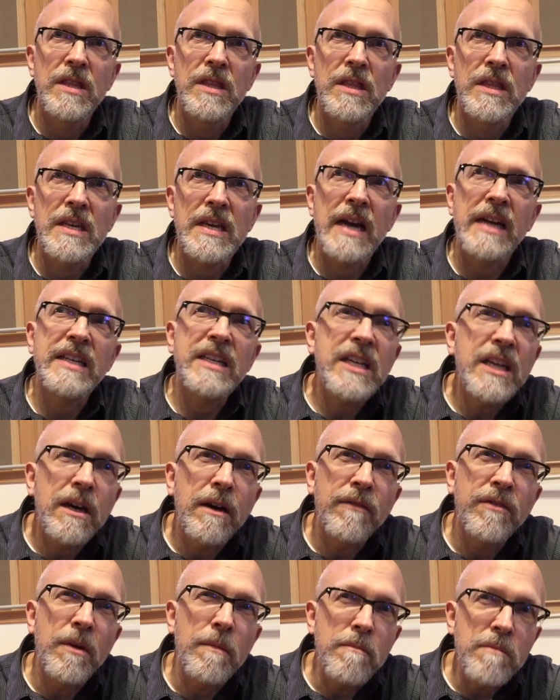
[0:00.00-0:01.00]
The idea
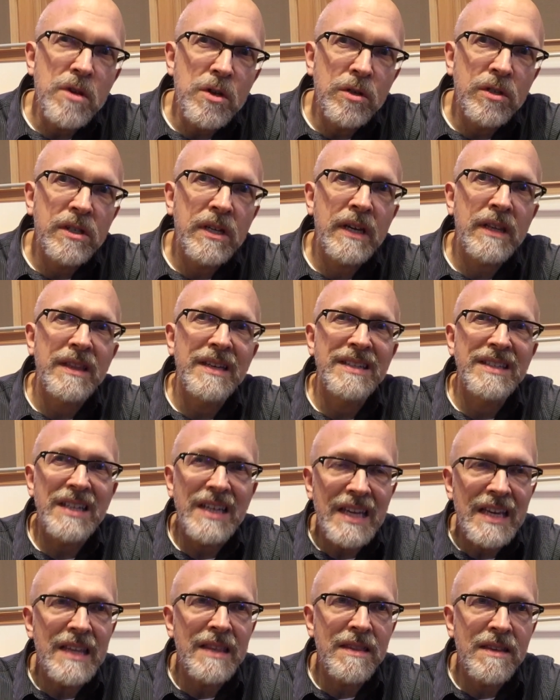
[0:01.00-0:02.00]
of the music that's
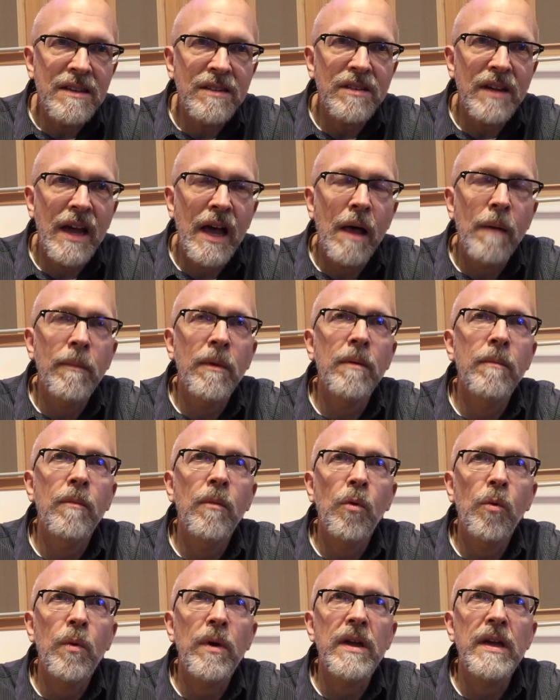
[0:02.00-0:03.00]
in this album,
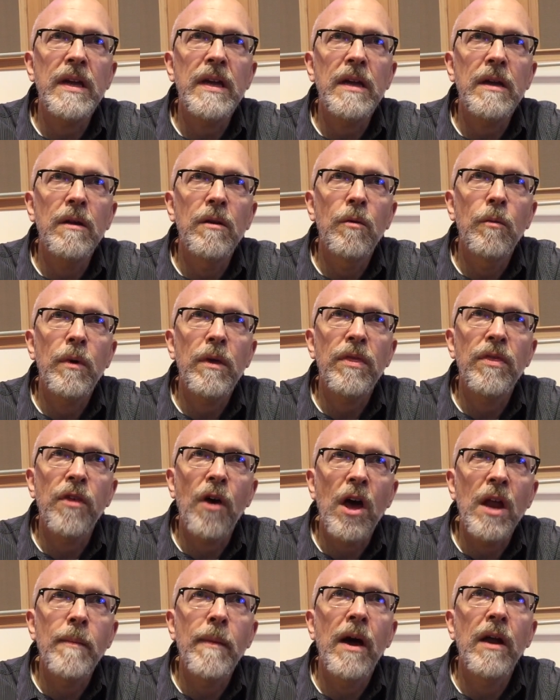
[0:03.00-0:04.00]
we
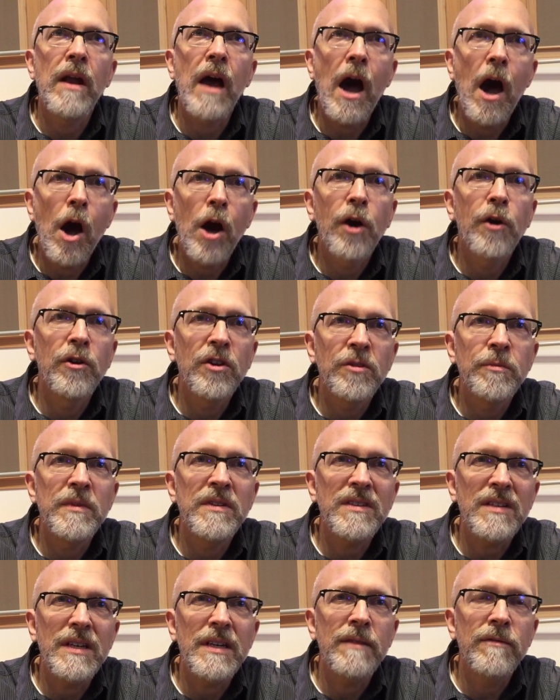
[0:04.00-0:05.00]
thought about our Christmas
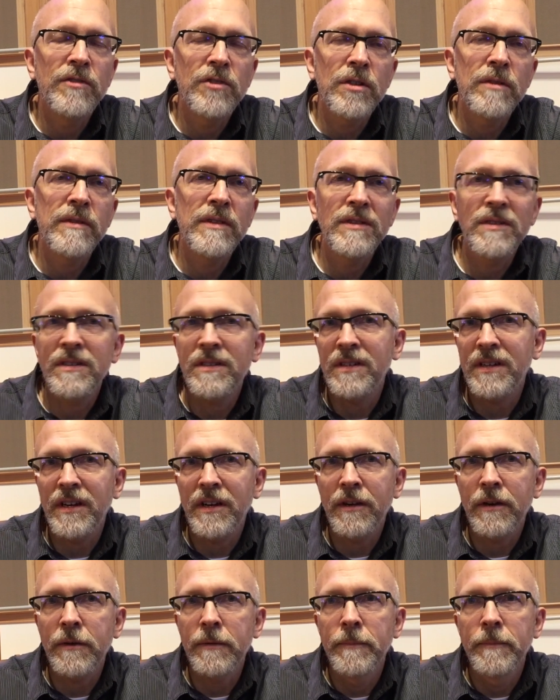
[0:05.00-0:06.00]
Eve services
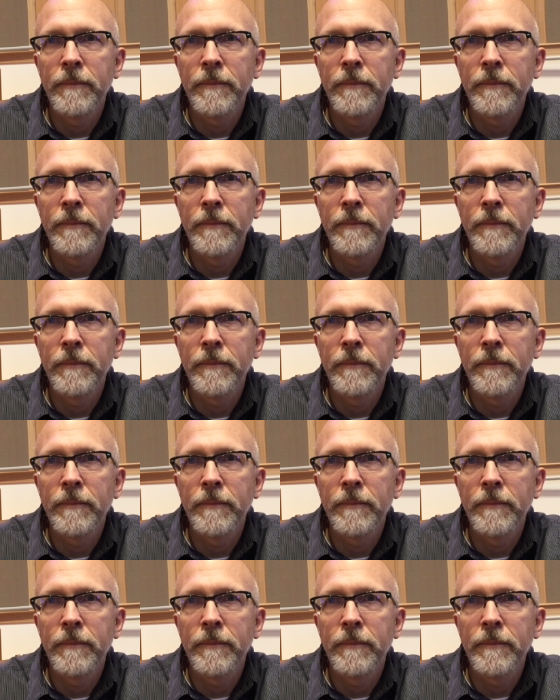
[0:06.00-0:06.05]
here.